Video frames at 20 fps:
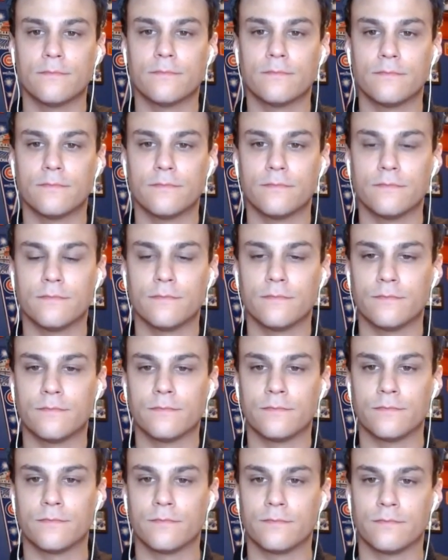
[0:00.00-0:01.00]

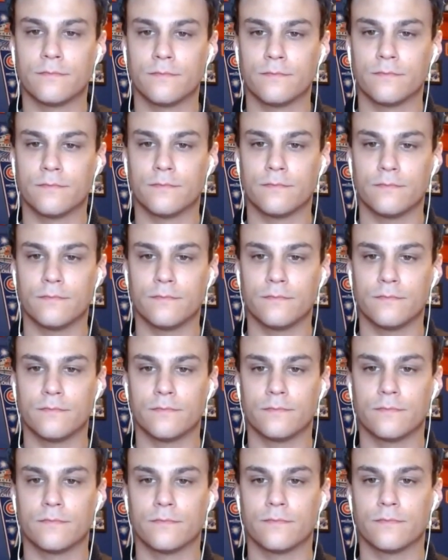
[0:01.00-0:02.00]

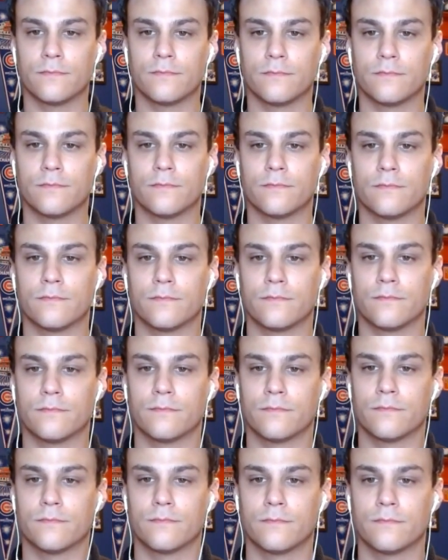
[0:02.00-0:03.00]

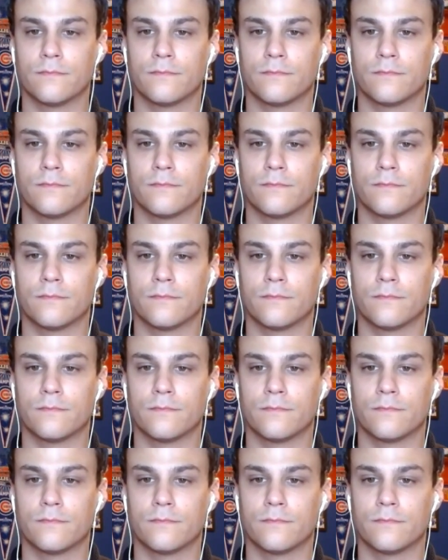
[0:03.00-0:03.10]
(not speaking)